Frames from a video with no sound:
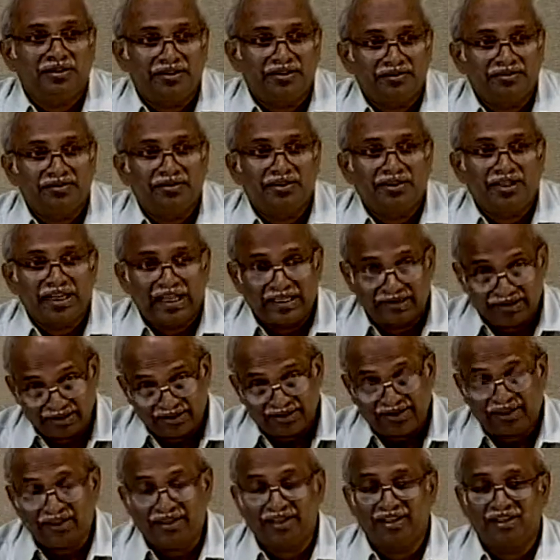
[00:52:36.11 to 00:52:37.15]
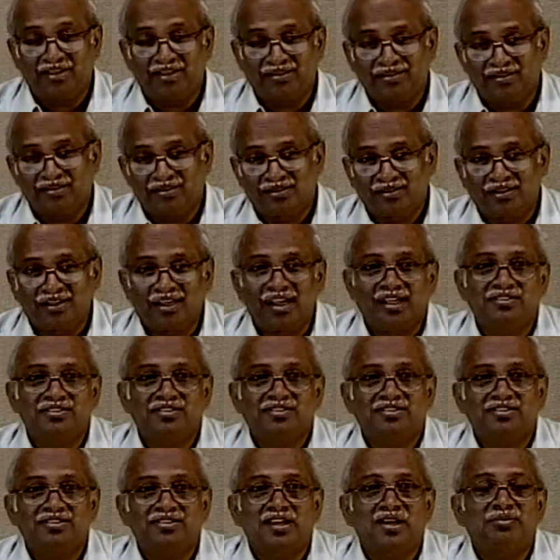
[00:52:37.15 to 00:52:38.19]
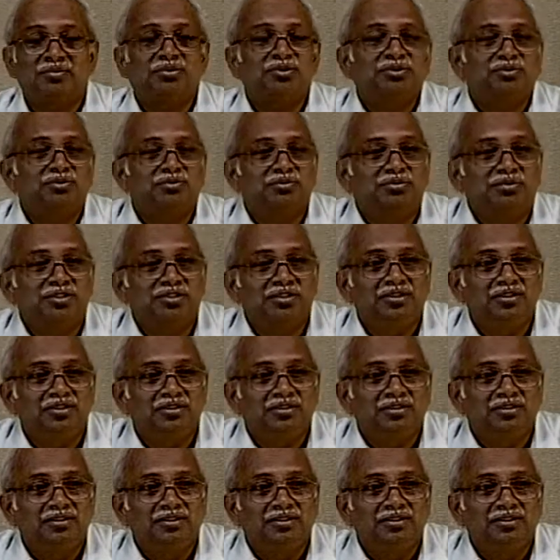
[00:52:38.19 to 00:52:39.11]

river Ganges again. Ganges happens to be the